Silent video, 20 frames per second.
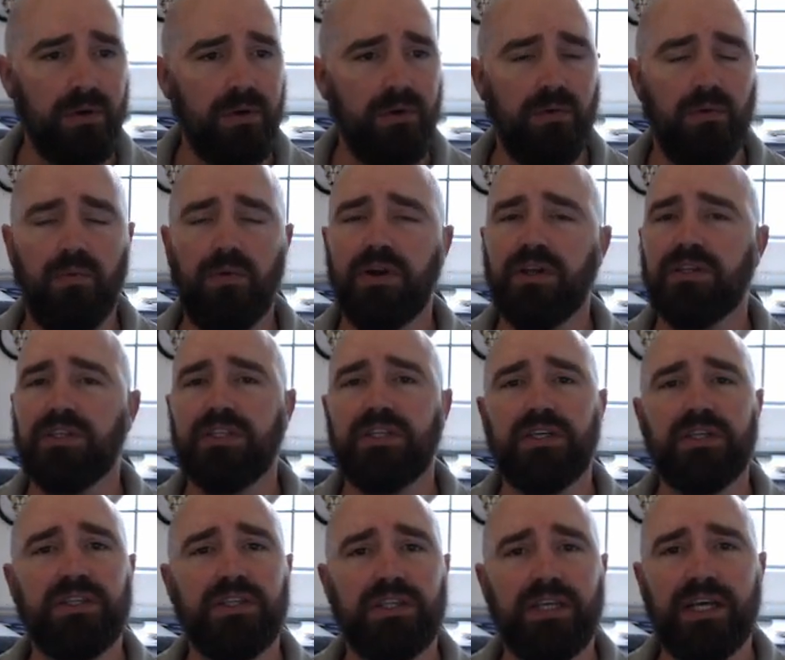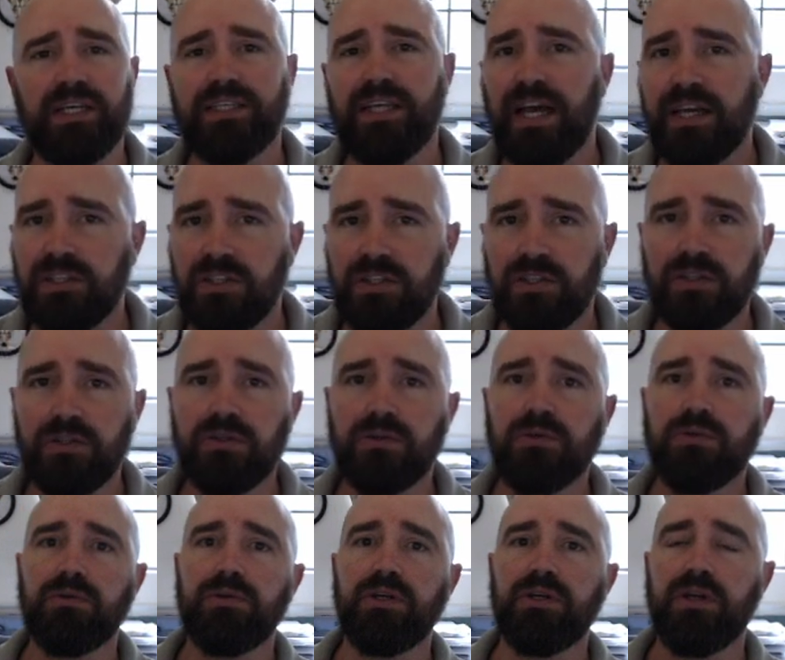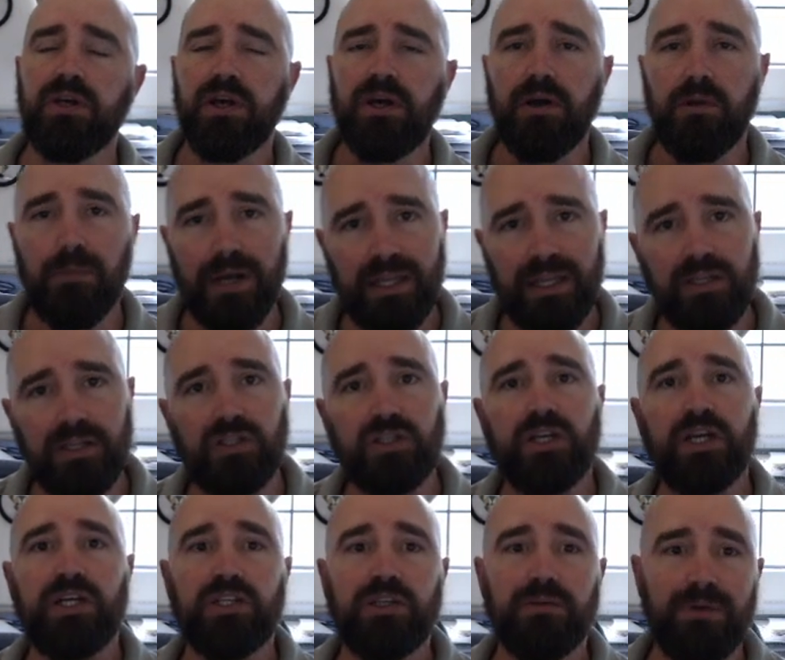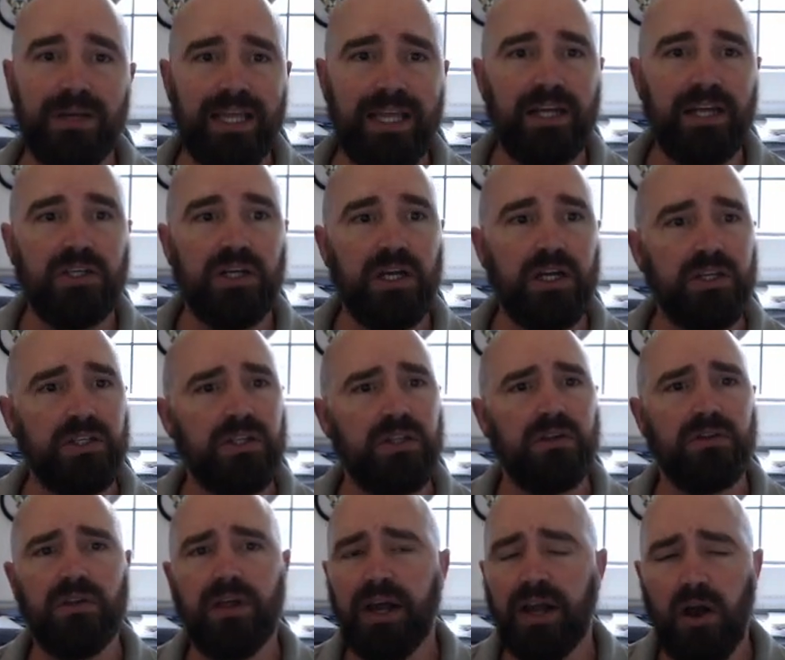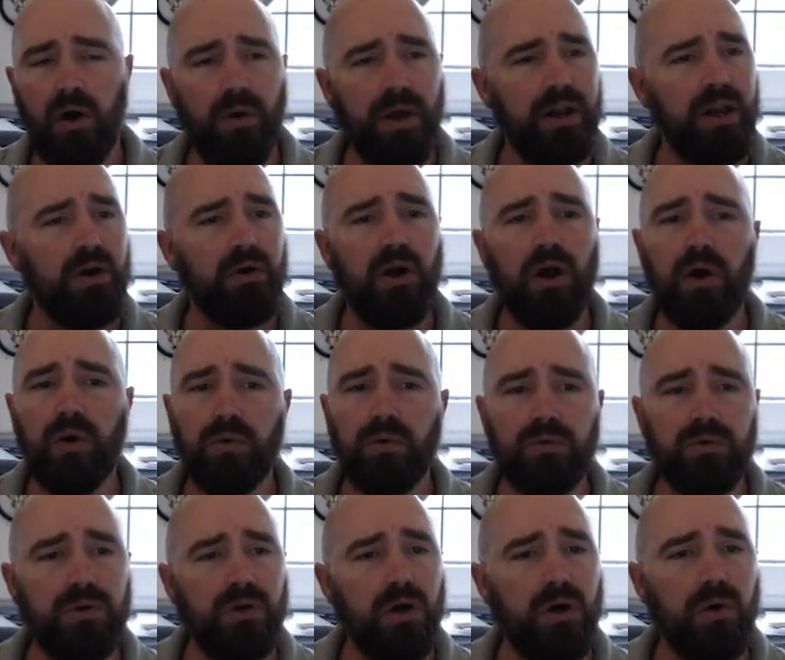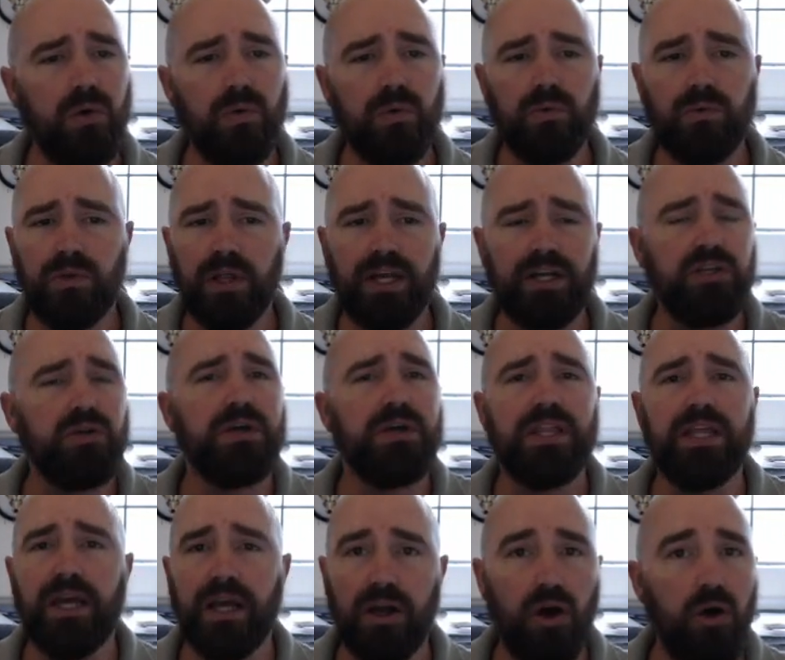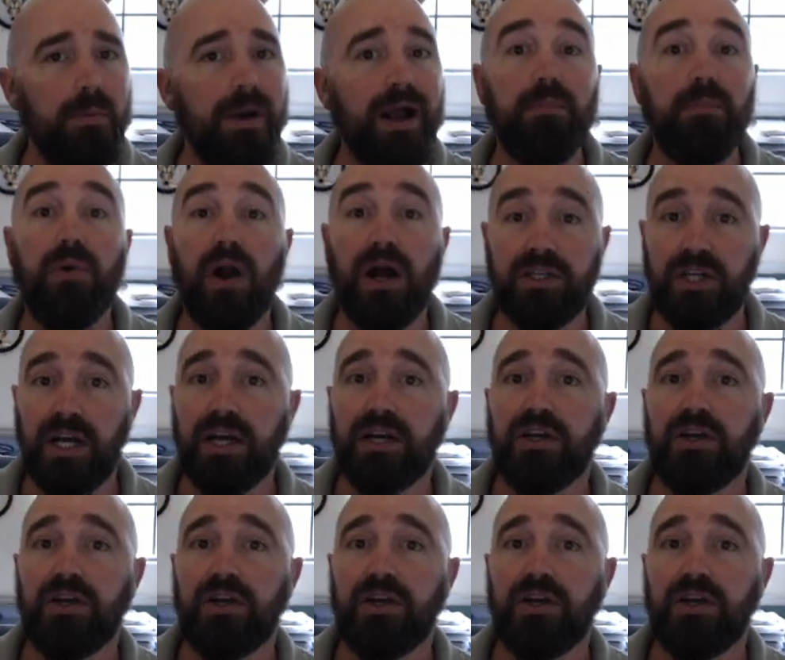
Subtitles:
what does this CSS do, and make this change and make that change, and they're like, okay, now go like do a thing, go make a project,